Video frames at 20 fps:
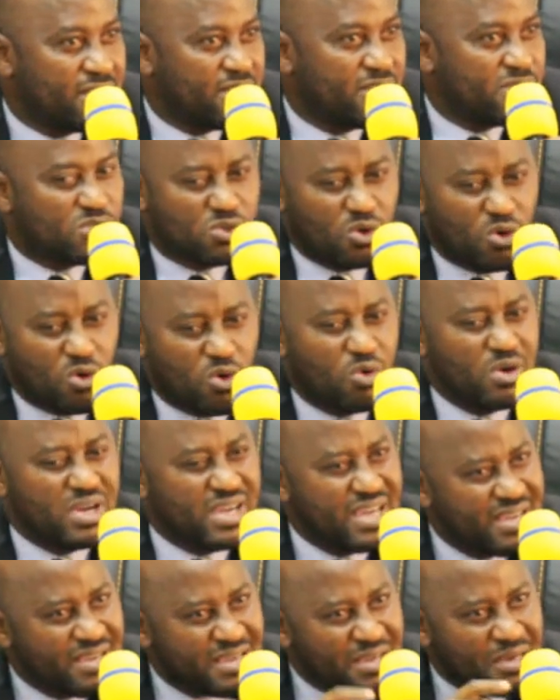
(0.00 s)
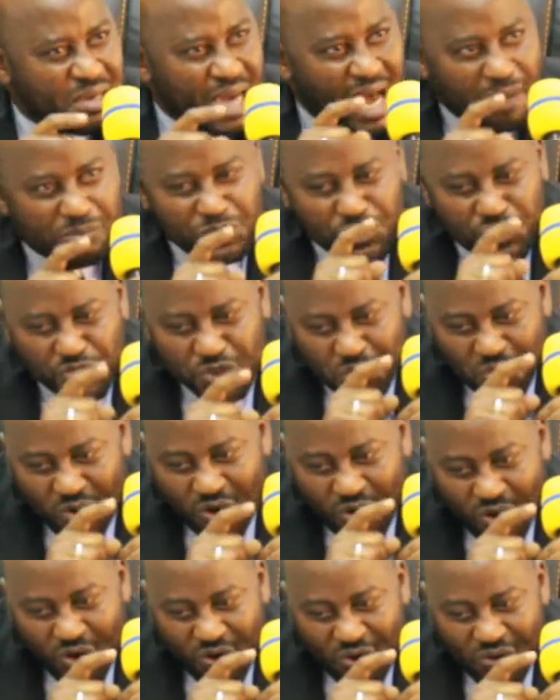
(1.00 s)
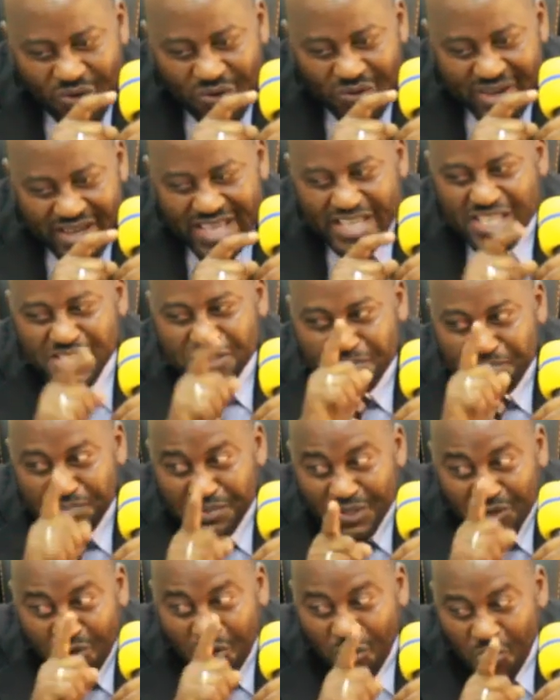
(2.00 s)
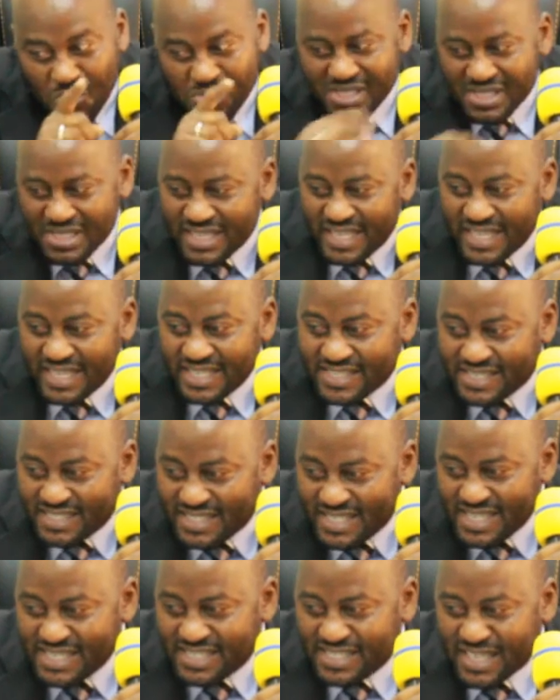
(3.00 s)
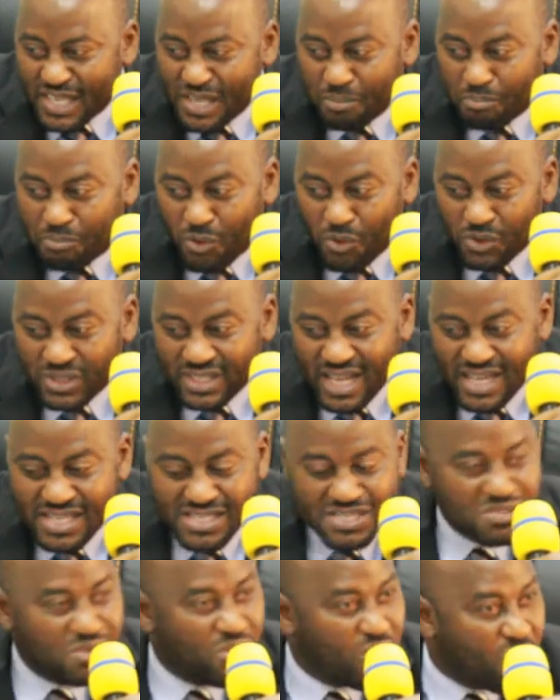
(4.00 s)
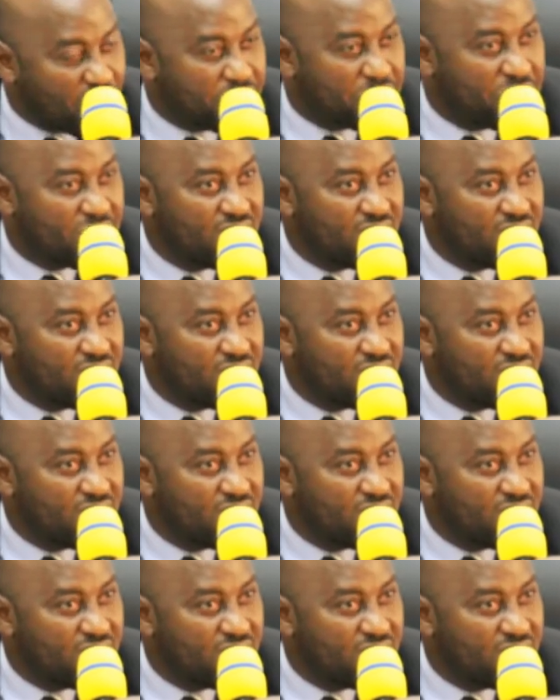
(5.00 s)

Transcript: So I'm sure it's because He sees the importance of